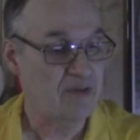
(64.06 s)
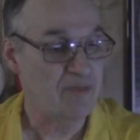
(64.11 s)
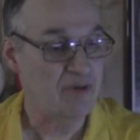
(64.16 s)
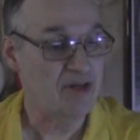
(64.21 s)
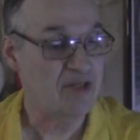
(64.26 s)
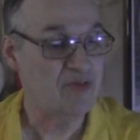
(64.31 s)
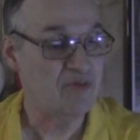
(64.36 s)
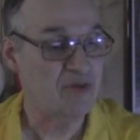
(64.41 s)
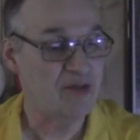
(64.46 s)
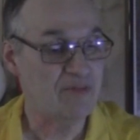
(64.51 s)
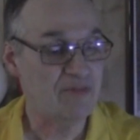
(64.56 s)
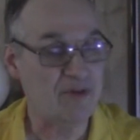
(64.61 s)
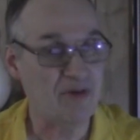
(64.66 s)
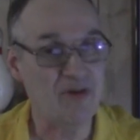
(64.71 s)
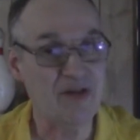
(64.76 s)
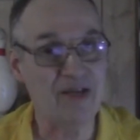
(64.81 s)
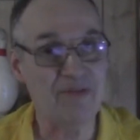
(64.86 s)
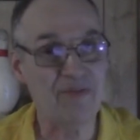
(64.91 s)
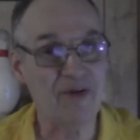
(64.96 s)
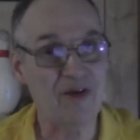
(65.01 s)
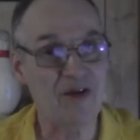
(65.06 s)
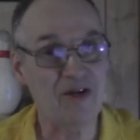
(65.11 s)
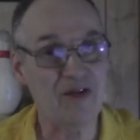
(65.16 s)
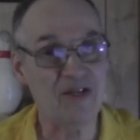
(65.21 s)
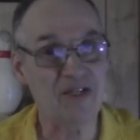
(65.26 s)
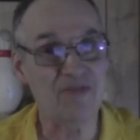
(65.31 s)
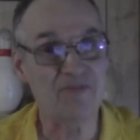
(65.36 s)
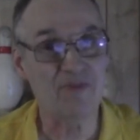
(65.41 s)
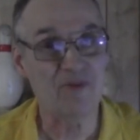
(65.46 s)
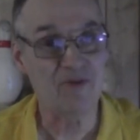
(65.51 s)
A Brunswick bowling ball
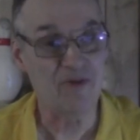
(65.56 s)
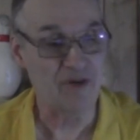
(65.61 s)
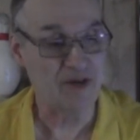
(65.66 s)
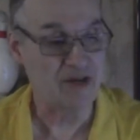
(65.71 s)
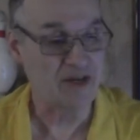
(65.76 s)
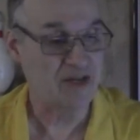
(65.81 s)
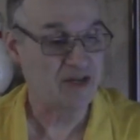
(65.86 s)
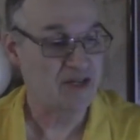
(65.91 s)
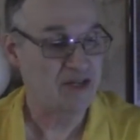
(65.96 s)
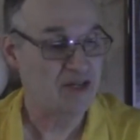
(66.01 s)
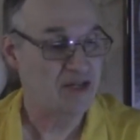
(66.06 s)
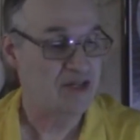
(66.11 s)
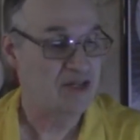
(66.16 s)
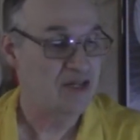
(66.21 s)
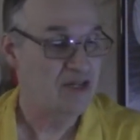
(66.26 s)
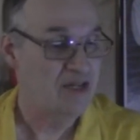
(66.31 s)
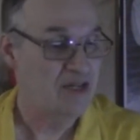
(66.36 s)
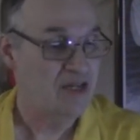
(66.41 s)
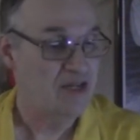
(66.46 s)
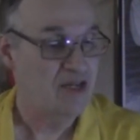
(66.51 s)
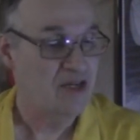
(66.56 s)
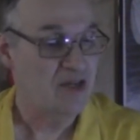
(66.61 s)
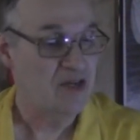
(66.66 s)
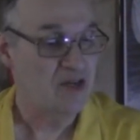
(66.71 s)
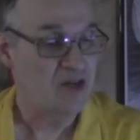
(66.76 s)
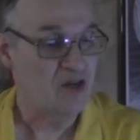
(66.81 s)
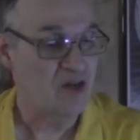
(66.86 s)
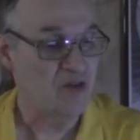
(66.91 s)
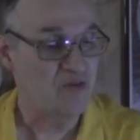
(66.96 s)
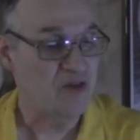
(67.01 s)
is born.
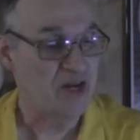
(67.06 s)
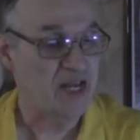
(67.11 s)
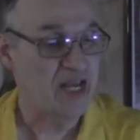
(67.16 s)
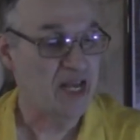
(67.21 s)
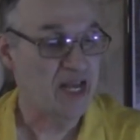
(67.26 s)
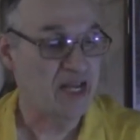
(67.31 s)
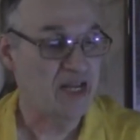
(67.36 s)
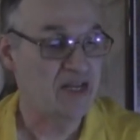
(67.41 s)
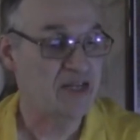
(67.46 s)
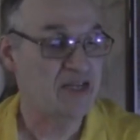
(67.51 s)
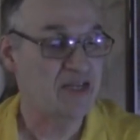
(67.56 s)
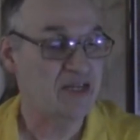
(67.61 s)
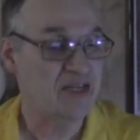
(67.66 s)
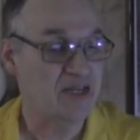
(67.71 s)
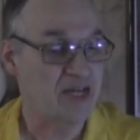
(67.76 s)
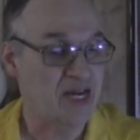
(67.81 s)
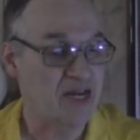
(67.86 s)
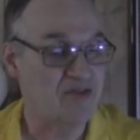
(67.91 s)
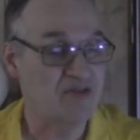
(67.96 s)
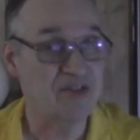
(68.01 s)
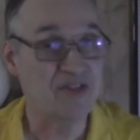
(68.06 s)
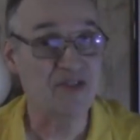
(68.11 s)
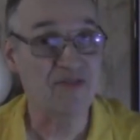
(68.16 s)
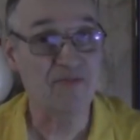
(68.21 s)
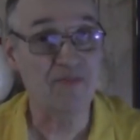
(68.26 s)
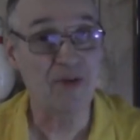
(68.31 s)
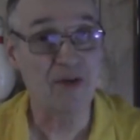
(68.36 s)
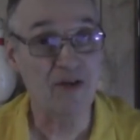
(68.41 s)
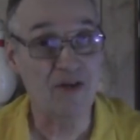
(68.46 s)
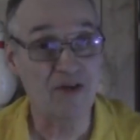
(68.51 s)
Overhead, hundreds
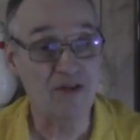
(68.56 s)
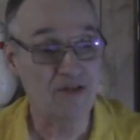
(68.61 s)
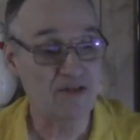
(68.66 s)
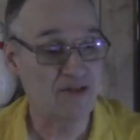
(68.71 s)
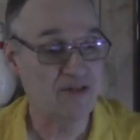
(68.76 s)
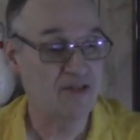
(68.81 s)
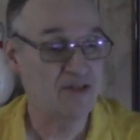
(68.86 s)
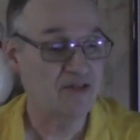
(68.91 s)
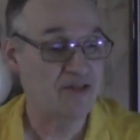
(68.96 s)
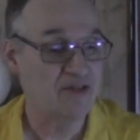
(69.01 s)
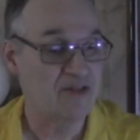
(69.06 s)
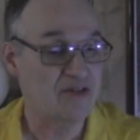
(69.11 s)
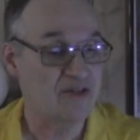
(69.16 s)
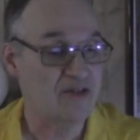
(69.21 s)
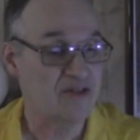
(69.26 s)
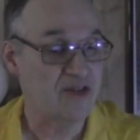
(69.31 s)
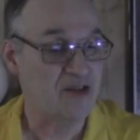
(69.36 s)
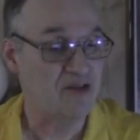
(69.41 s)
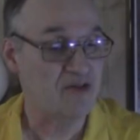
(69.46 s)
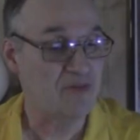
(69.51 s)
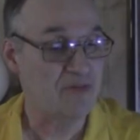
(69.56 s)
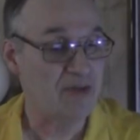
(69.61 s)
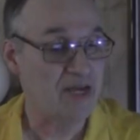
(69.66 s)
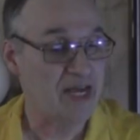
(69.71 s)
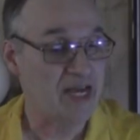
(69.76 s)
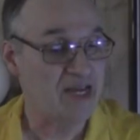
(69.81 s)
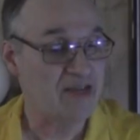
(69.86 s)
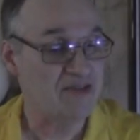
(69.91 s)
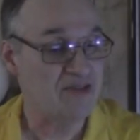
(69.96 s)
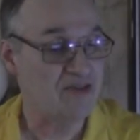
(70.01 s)
of balls shuttle
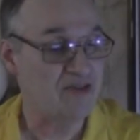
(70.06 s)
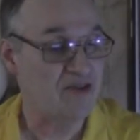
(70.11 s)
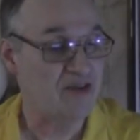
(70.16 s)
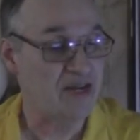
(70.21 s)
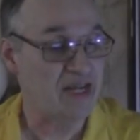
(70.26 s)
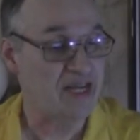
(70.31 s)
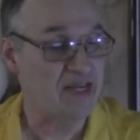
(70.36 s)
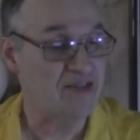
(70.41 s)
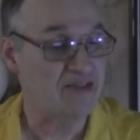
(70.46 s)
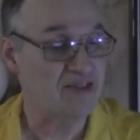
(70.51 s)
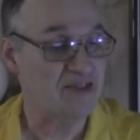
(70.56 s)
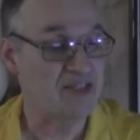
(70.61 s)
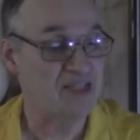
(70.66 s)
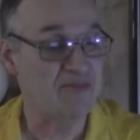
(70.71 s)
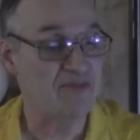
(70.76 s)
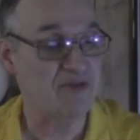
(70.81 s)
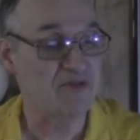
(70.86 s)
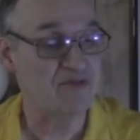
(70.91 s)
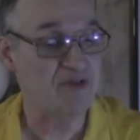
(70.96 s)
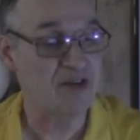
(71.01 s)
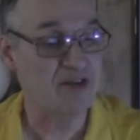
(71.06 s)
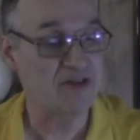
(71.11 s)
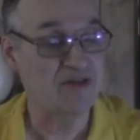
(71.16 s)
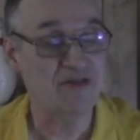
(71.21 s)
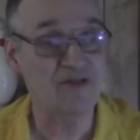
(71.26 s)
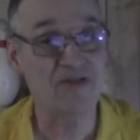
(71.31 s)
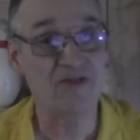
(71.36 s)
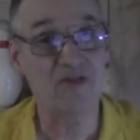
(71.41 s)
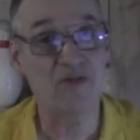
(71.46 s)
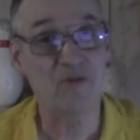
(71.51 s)
past on a system of
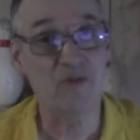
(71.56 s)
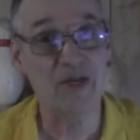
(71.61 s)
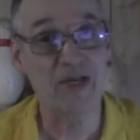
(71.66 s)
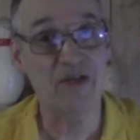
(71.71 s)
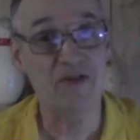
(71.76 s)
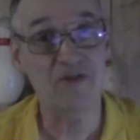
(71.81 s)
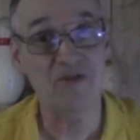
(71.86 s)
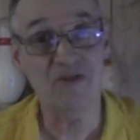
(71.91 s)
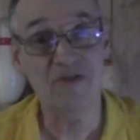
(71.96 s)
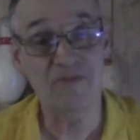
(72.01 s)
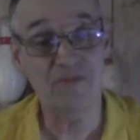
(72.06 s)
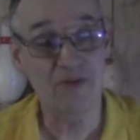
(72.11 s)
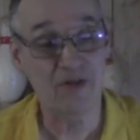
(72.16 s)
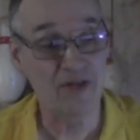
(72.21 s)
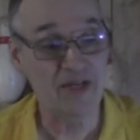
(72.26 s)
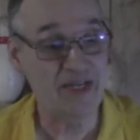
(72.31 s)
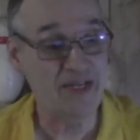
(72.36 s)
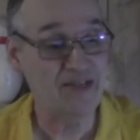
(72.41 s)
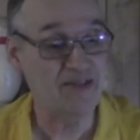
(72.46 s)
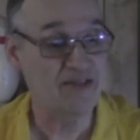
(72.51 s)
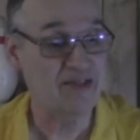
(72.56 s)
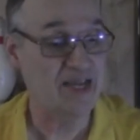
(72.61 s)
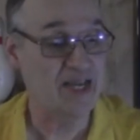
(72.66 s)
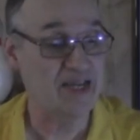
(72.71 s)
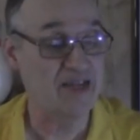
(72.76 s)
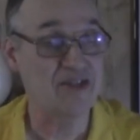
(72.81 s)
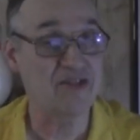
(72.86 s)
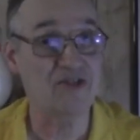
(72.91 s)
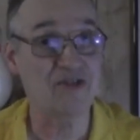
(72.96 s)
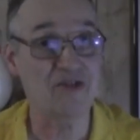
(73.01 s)
runners, wheels, pulleys,
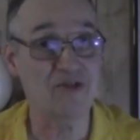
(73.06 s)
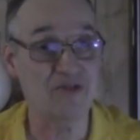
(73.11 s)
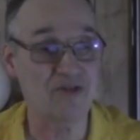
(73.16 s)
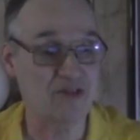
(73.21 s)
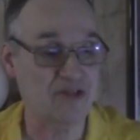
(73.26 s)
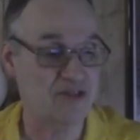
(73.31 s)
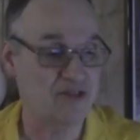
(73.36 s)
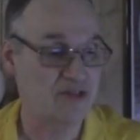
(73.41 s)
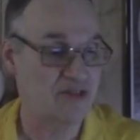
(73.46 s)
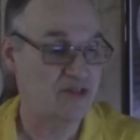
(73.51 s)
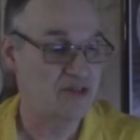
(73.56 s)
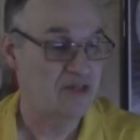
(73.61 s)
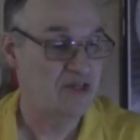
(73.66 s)
and chutes.